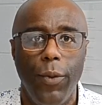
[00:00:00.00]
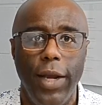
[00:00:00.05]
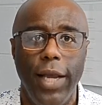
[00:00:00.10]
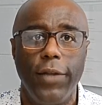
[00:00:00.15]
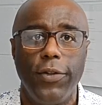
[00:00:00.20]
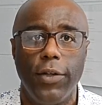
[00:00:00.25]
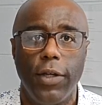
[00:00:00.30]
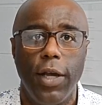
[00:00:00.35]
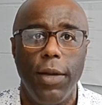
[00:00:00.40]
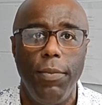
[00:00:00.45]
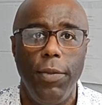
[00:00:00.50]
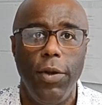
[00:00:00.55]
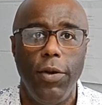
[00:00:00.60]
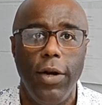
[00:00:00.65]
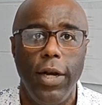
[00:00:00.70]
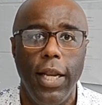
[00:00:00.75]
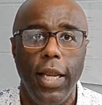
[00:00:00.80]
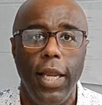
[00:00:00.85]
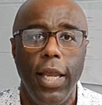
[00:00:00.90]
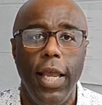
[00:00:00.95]
we as a
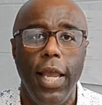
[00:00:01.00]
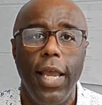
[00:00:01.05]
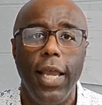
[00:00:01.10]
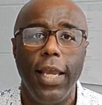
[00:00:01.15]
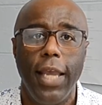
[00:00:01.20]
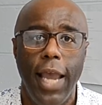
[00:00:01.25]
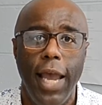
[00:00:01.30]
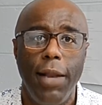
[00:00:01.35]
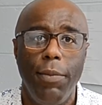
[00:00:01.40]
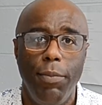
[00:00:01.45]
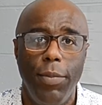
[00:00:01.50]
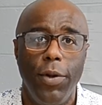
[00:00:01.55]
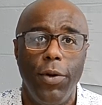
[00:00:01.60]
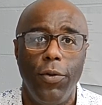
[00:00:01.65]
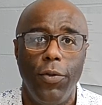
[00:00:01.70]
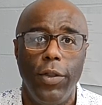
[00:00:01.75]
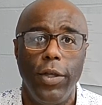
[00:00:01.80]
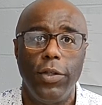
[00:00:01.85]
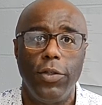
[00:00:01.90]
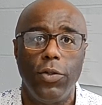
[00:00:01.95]
community can
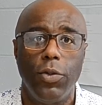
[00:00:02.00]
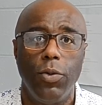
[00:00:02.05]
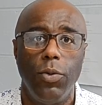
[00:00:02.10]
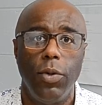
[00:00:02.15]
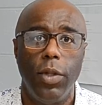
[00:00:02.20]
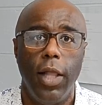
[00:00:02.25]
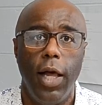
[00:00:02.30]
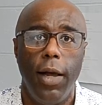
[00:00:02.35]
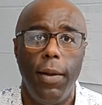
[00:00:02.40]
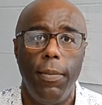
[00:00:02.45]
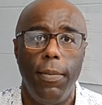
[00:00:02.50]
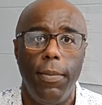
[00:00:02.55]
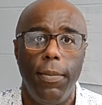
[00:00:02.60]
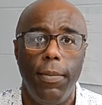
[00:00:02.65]
build this school up.